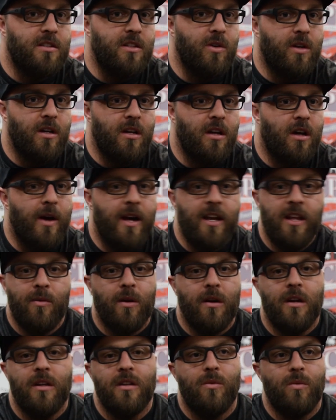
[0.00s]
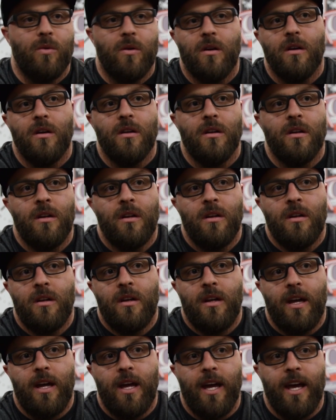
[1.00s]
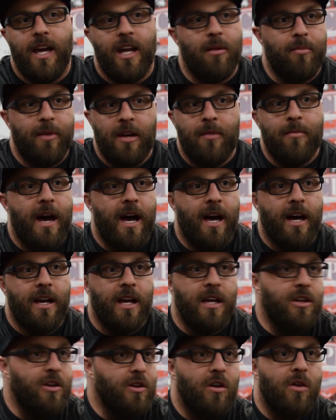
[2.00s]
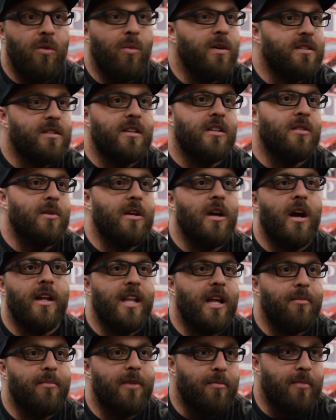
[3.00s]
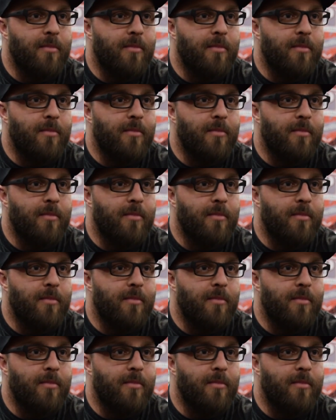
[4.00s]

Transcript: You can go anywhere in the world and get a Big Mac and you know what's going to be on that Big